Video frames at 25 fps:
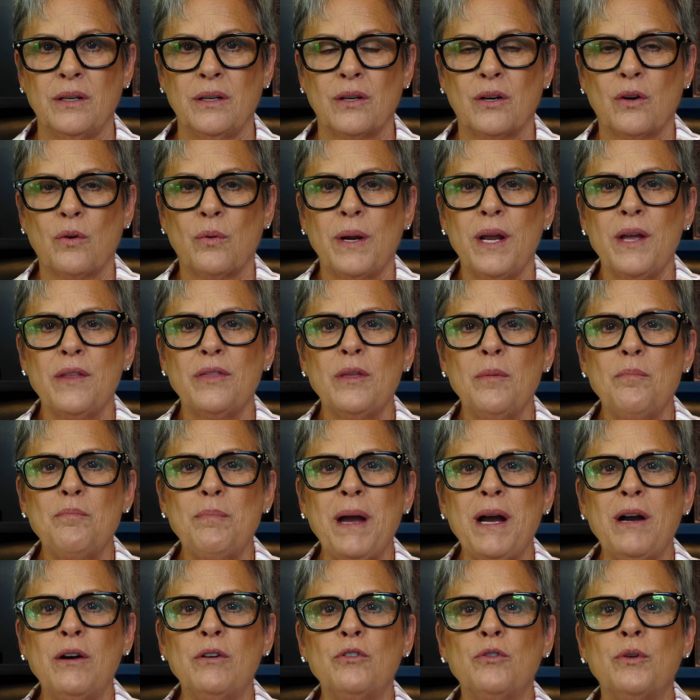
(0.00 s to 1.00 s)
Create the
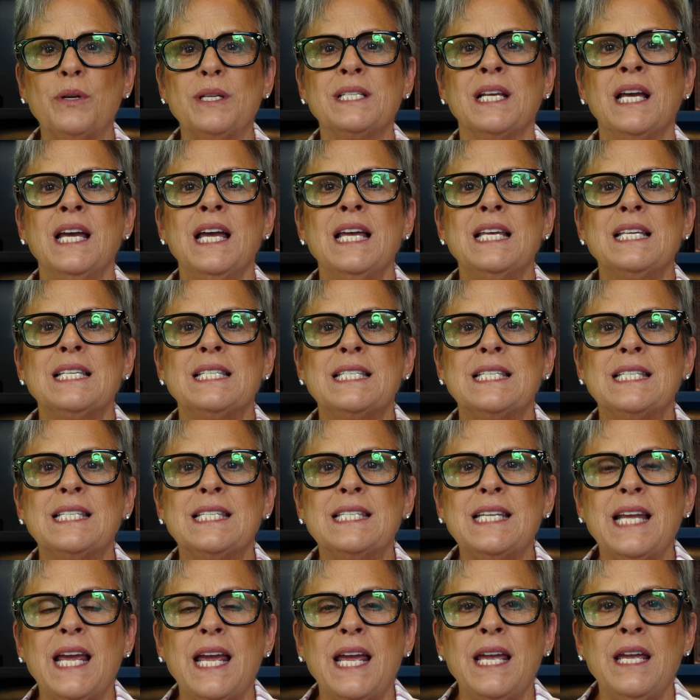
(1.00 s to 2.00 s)
boundaries,
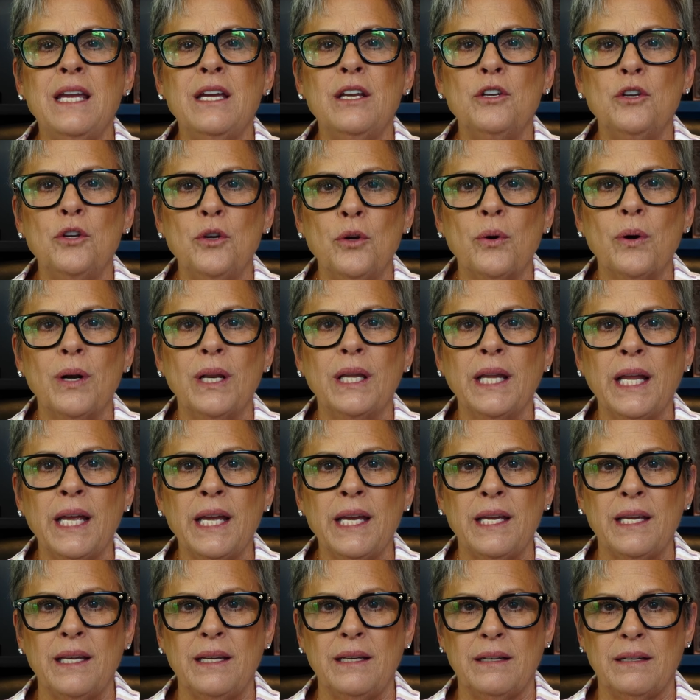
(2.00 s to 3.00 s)
stay in your
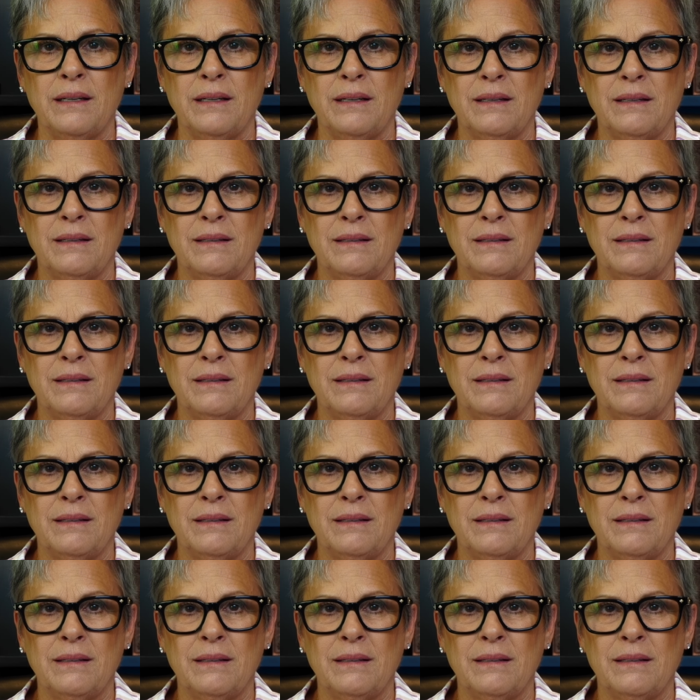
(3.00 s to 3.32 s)
lane.